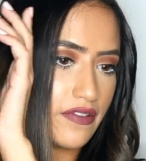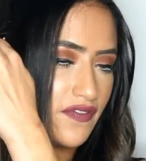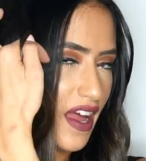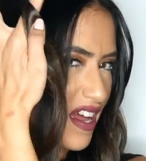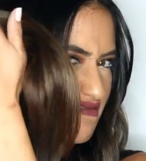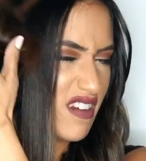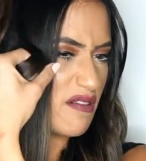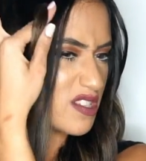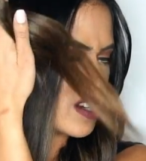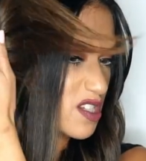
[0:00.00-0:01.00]
an event, I
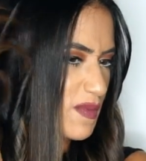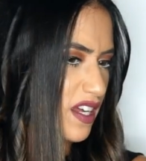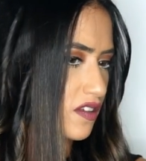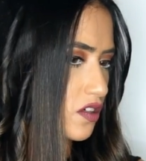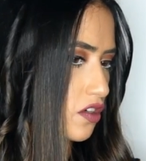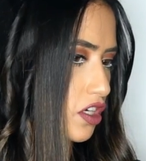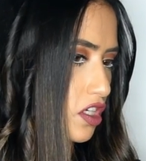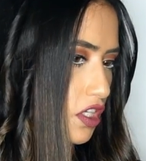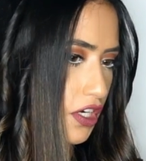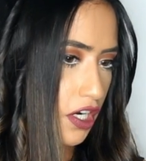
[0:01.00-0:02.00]
would say just make it a little
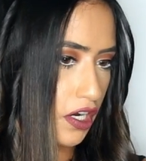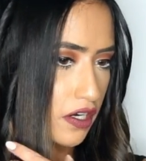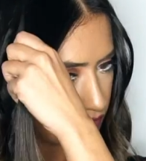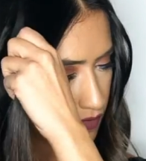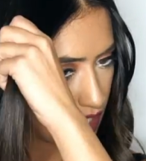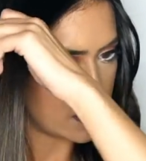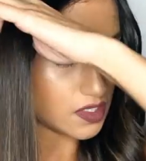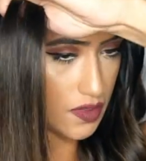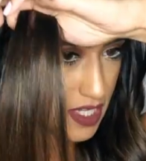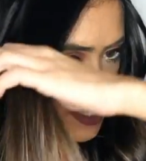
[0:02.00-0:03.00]
curlier.
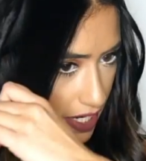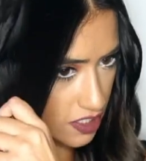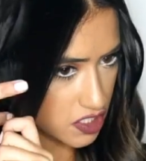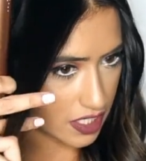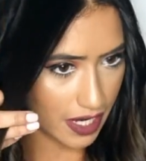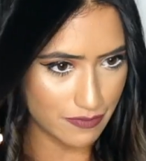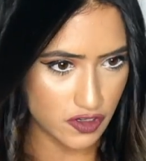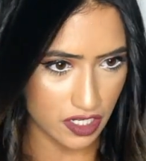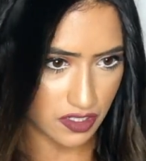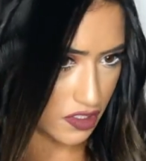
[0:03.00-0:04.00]
So this section, I'm
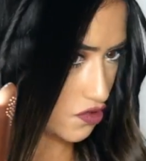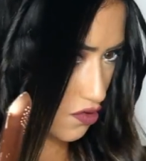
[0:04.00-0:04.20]
just gonna